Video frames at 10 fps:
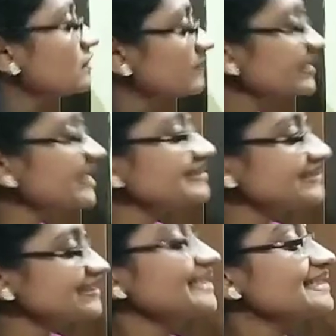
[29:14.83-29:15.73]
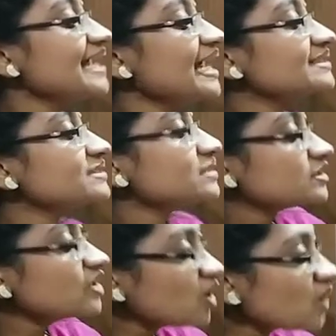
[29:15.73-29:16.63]
we can see that
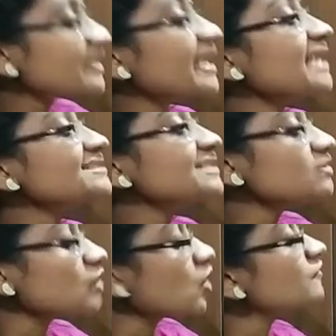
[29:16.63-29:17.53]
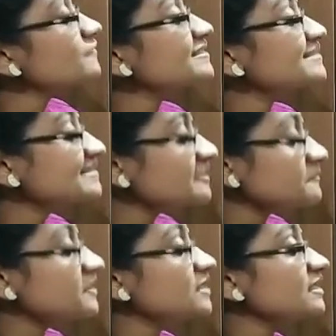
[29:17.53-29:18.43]
the location of this
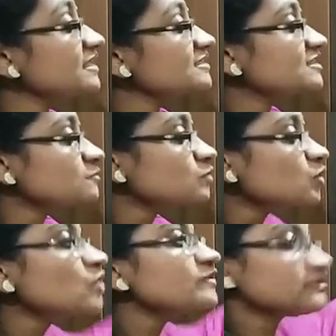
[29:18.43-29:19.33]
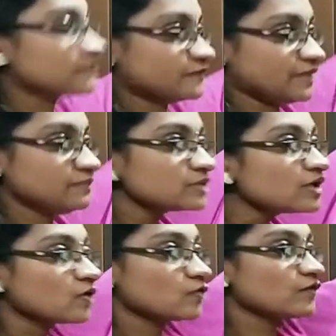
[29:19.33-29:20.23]
dipper is moving from
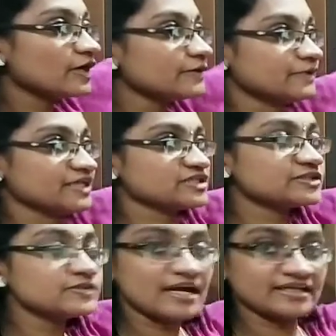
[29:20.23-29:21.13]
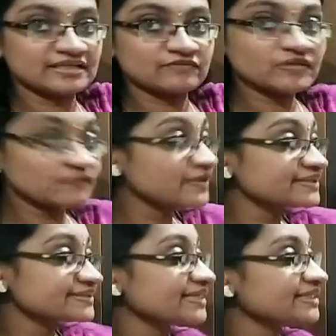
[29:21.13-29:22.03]
one place to another. We
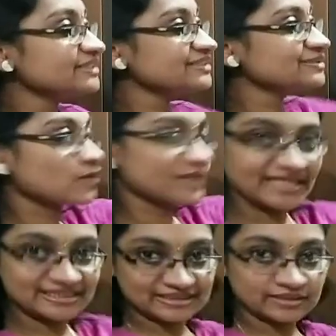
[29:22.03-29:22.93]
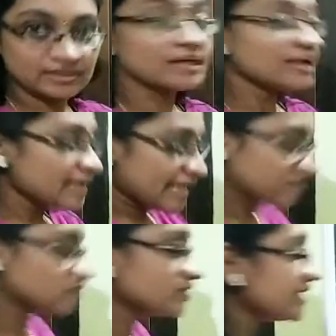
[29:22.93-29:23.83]
feels like it is rotating.
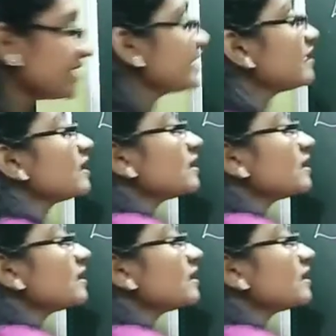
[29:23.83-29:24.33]
Actually,